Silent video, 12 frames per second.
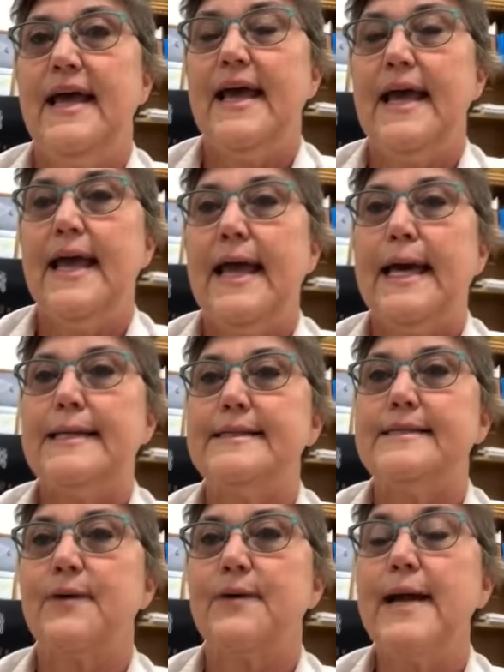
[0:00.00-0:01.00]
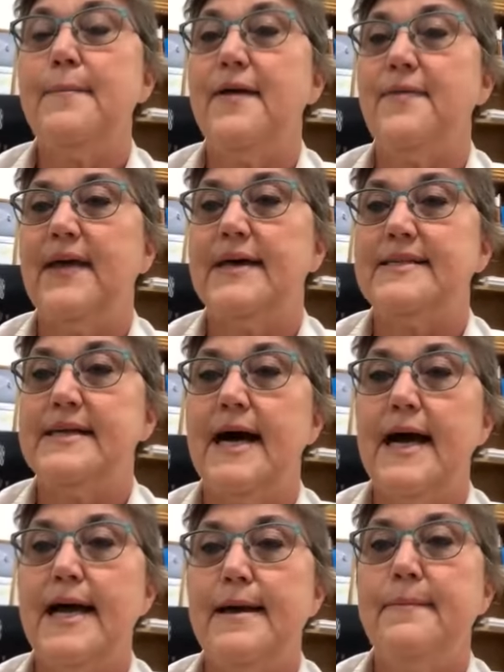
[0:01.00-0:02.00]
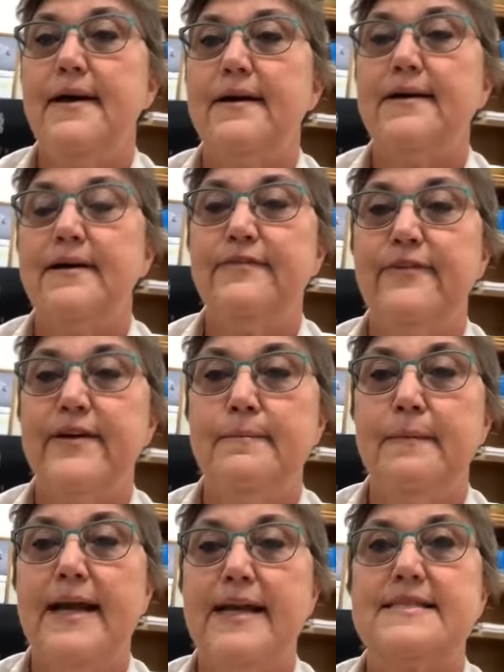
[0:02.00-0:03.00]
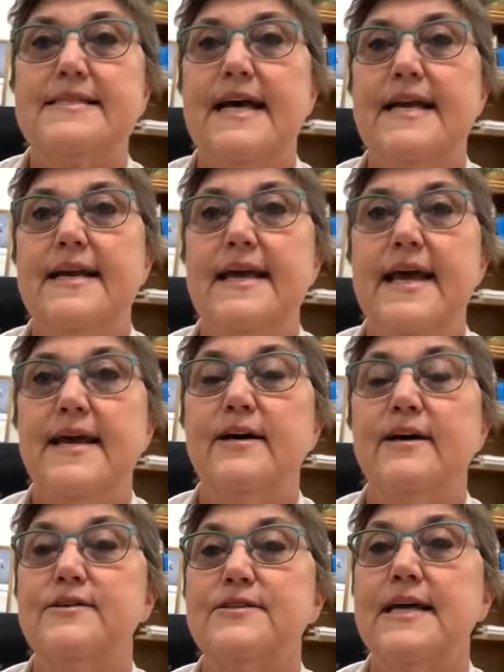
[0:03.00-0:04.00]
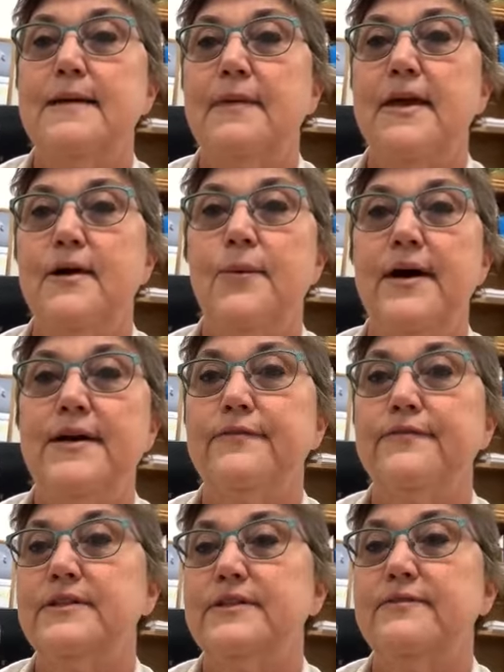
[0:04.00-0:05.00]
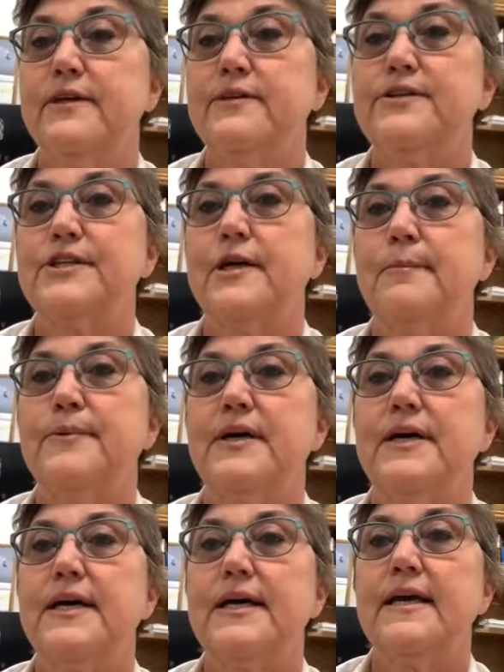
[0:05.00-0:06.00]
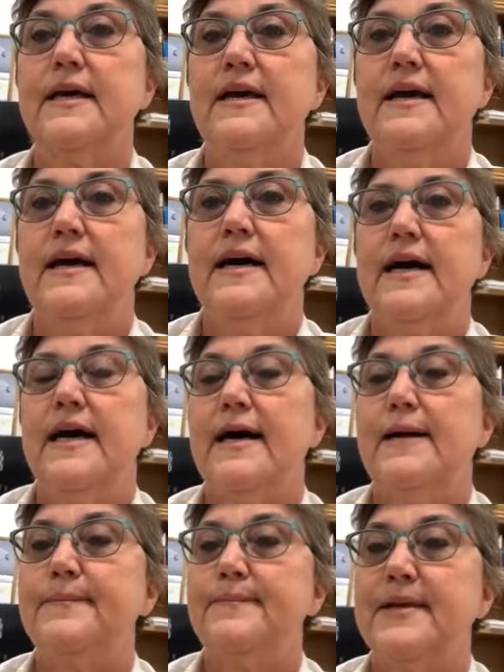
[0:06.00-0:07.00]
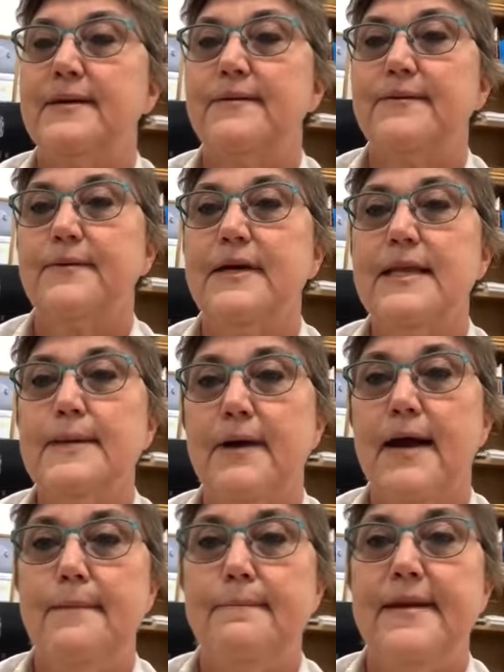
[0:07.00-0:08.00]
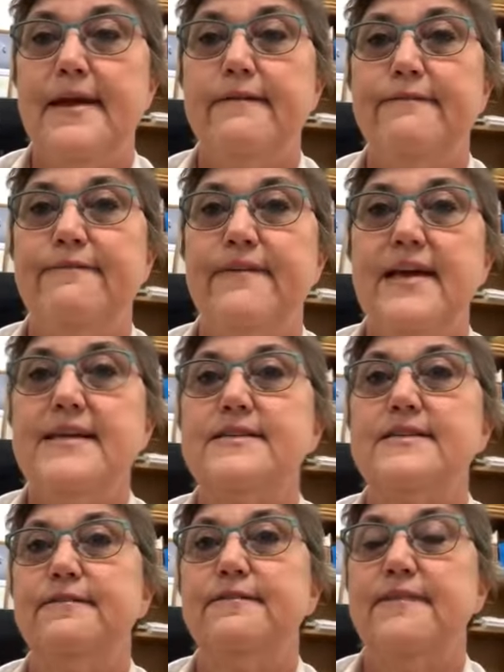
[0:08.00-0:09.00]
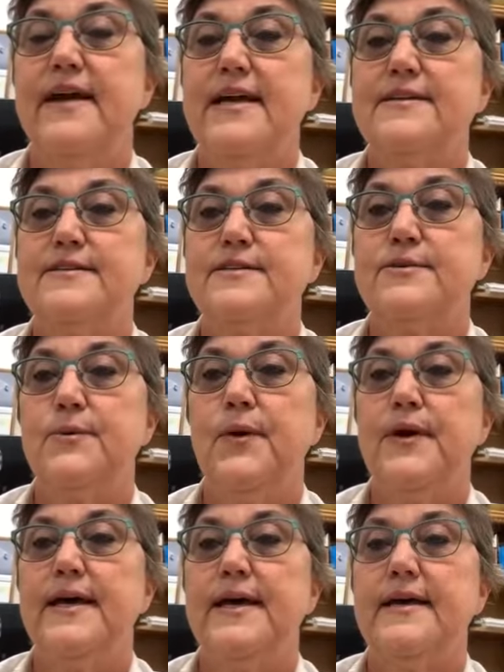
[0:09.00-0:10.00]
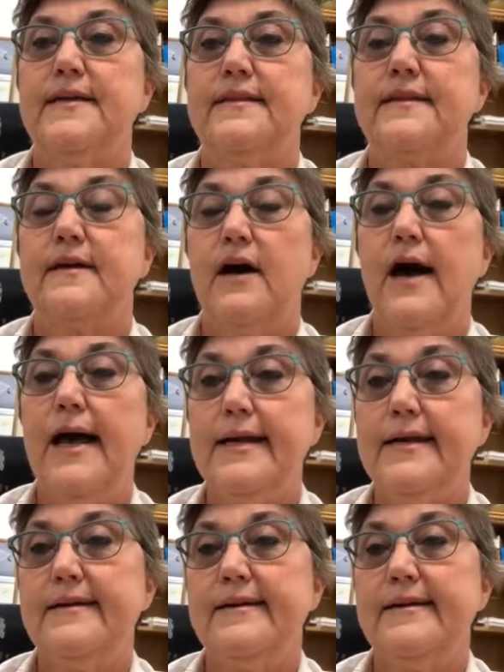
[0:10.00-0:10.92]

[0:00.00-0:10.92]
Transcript: And right about that time, a good friend of mine in San Diego sent me a wonderful devotional book that really brought me face to face with God,